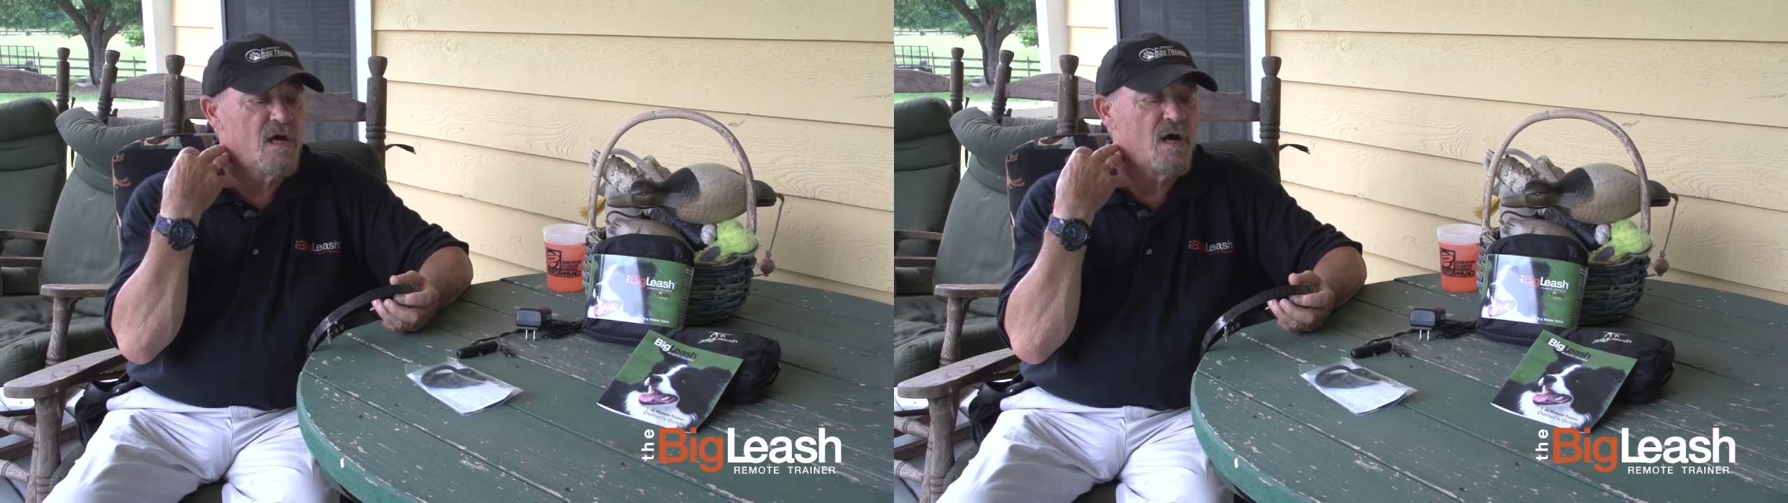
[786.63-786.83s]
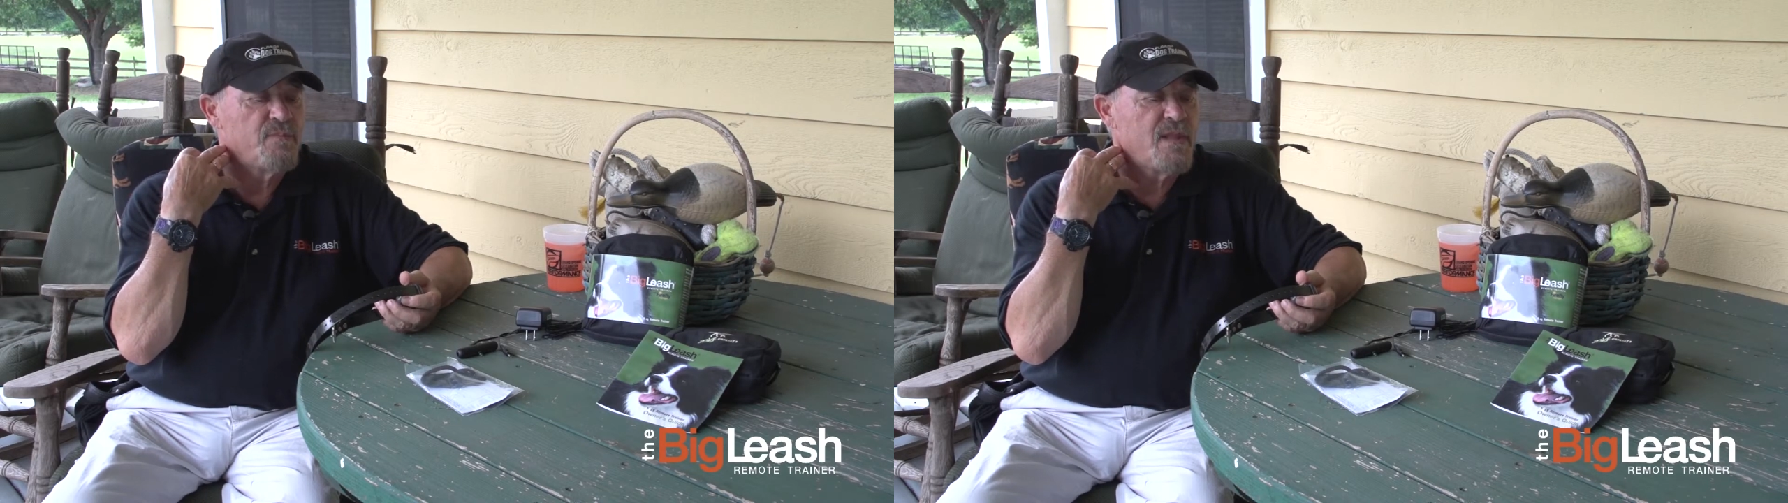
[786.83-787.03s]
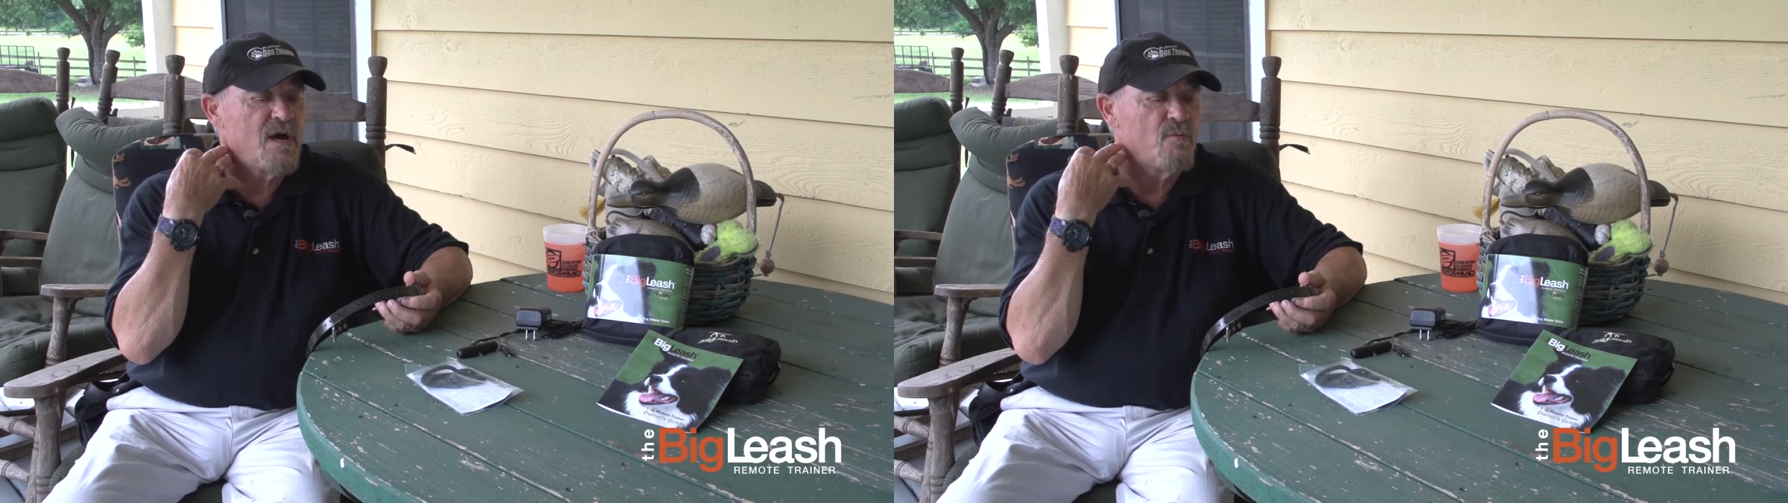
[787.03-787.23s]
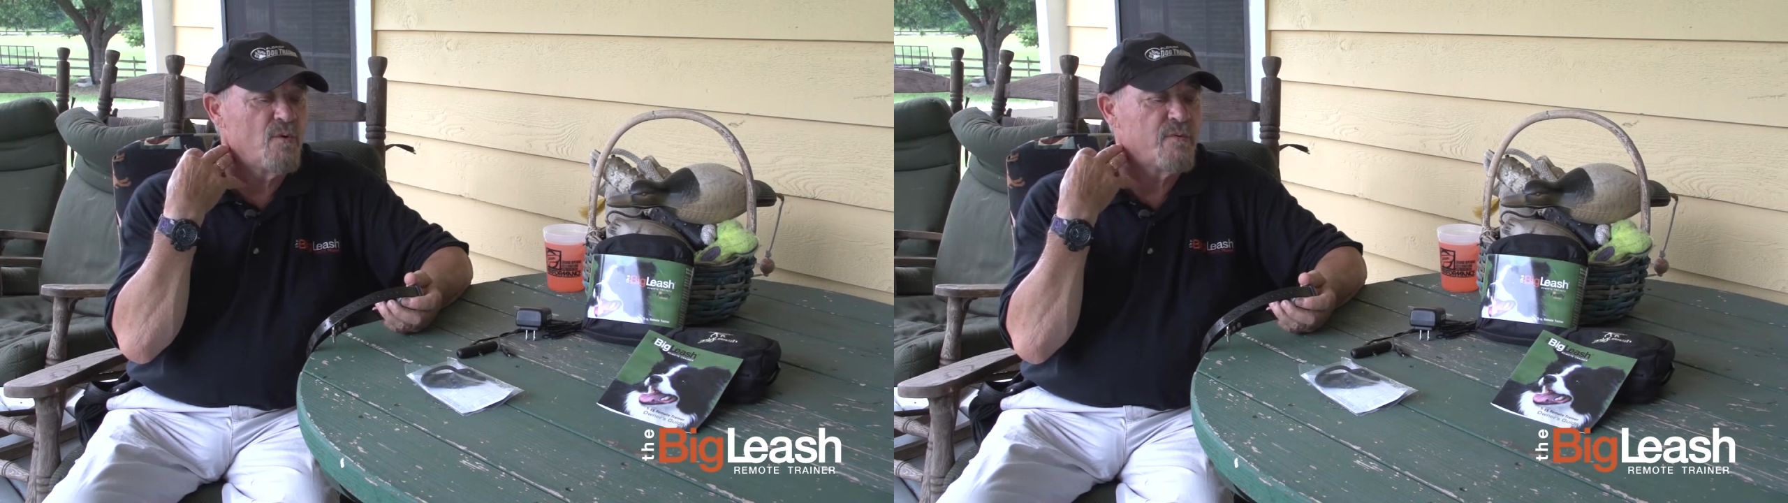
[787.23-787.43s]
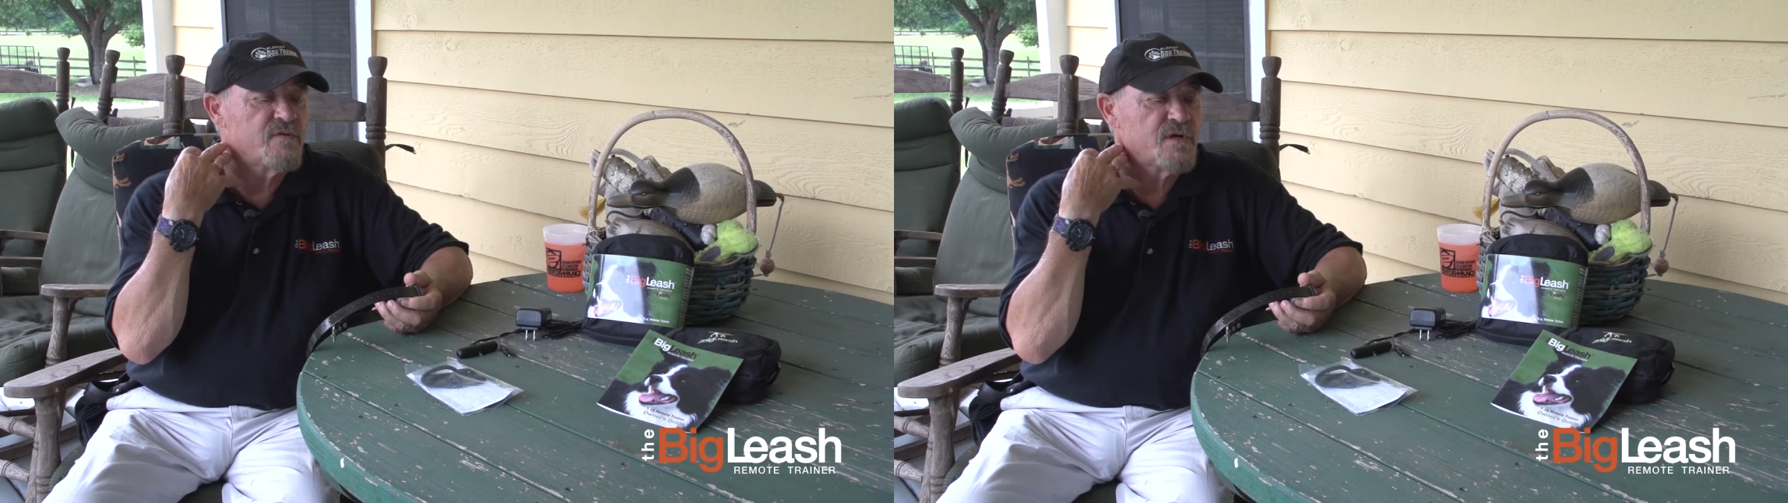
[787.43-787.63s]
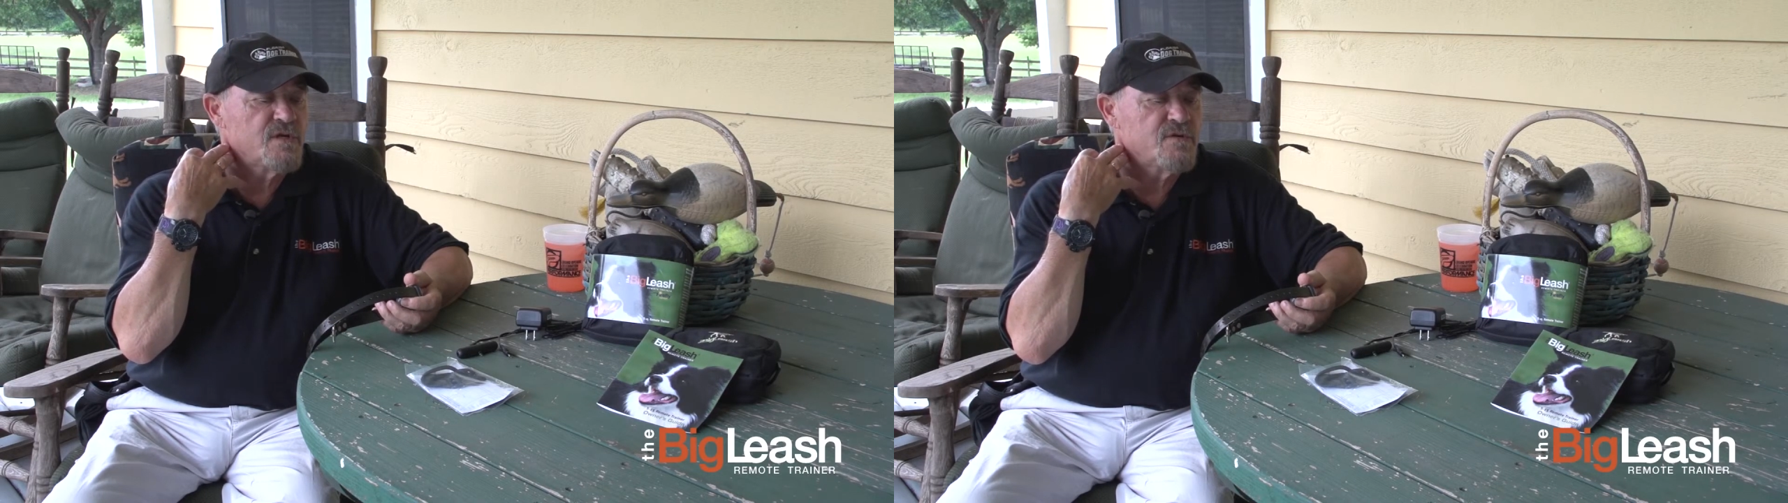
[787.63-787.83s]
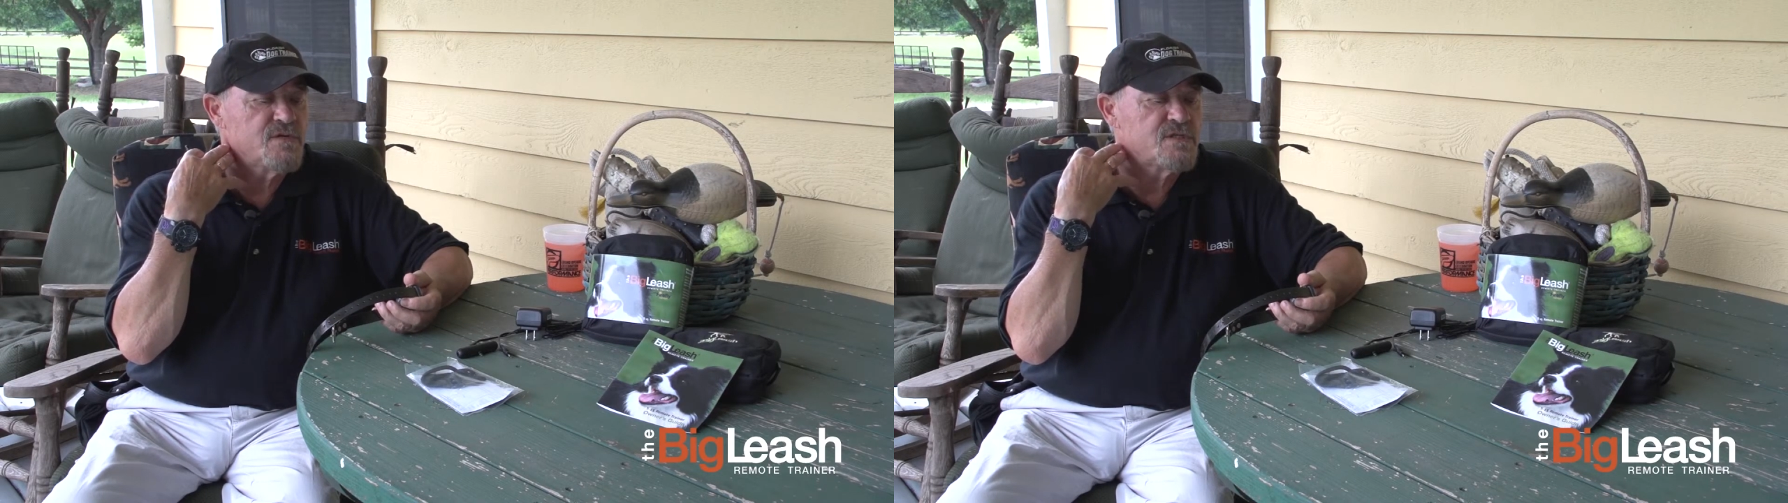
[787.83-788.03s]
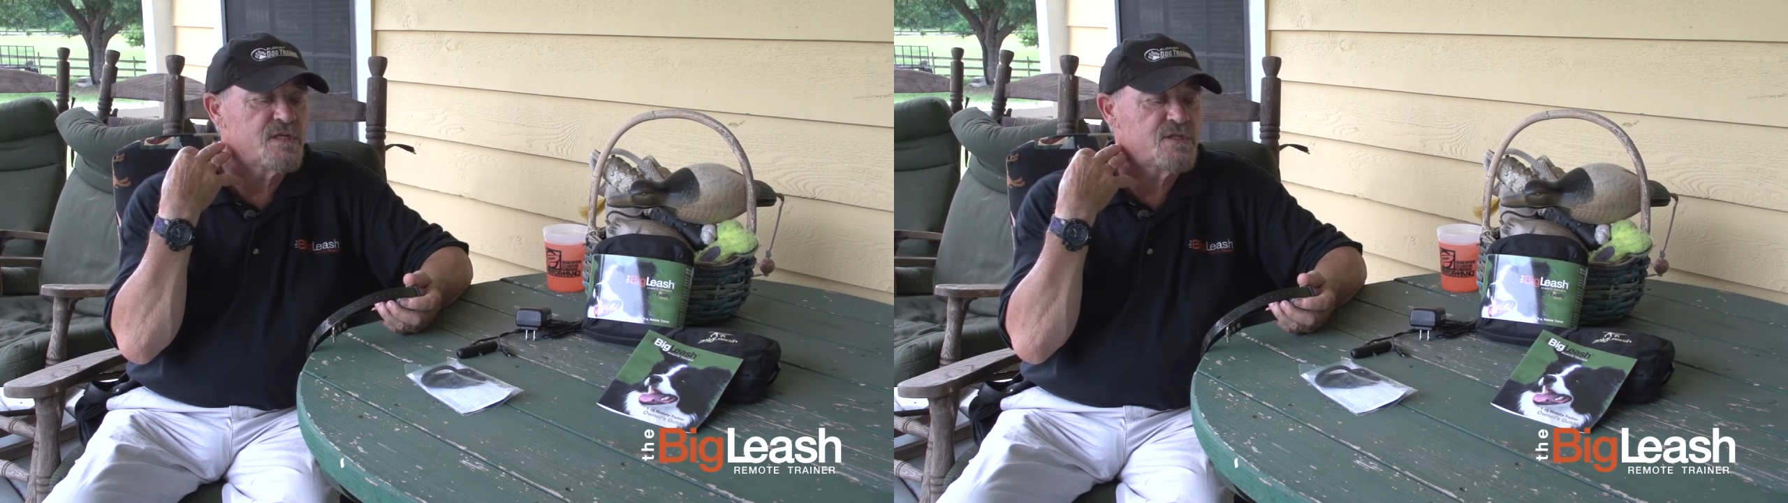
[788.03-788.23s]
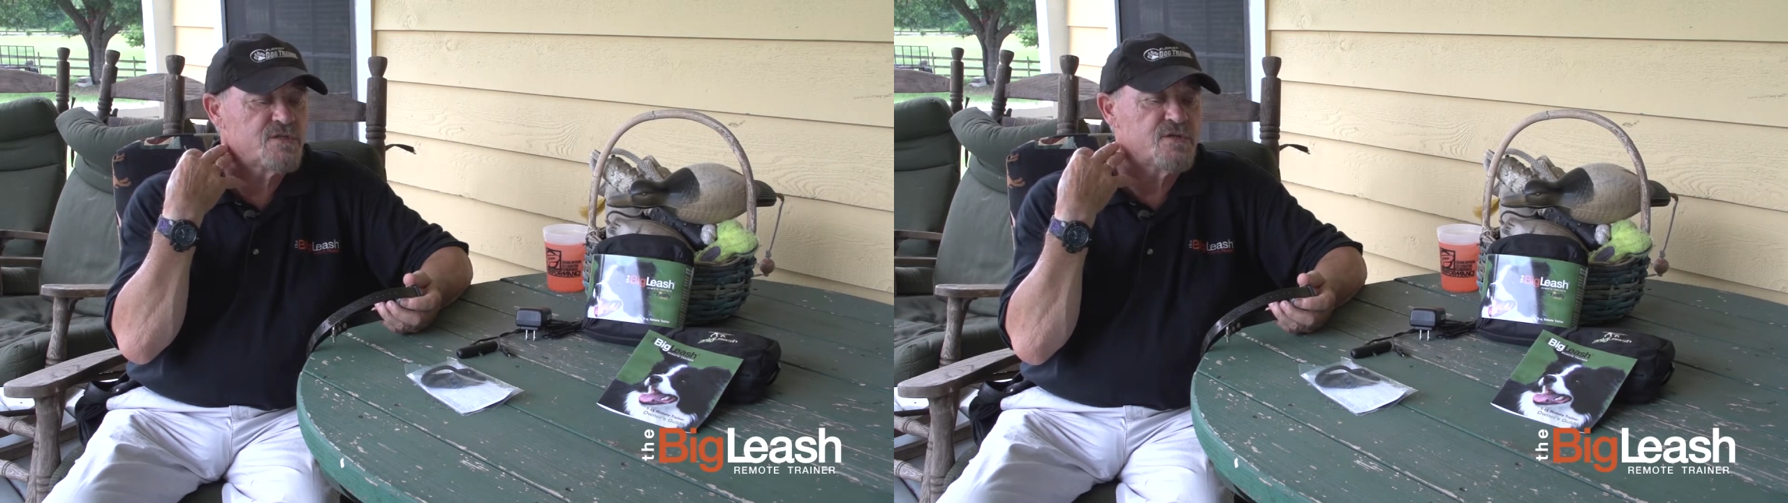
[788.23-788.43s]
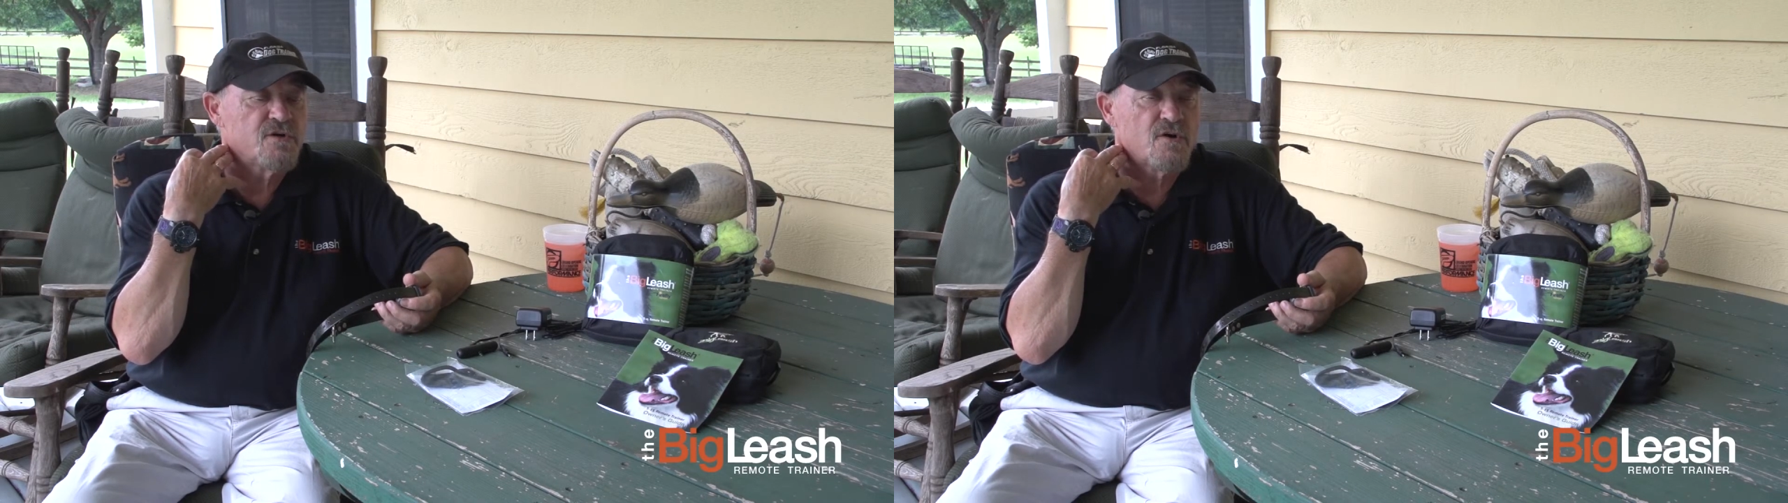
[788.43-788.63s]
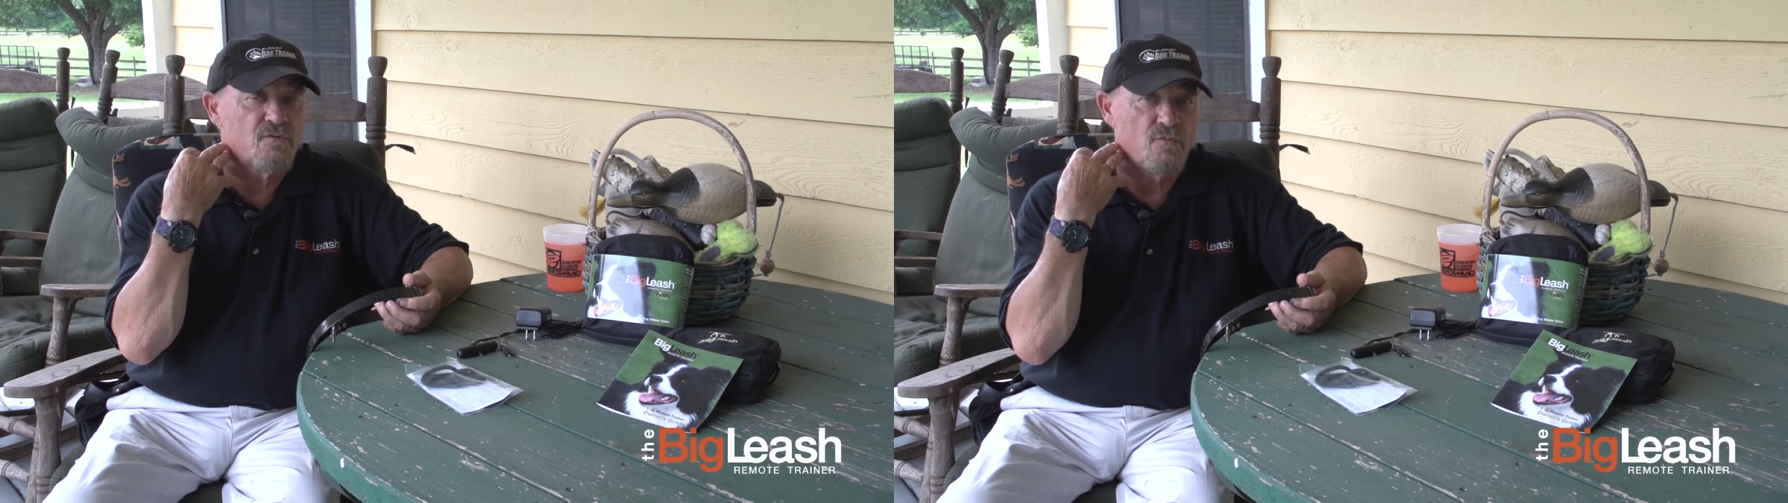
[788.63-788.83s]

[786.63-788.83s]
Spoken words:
And now what we've got to do is teach the dog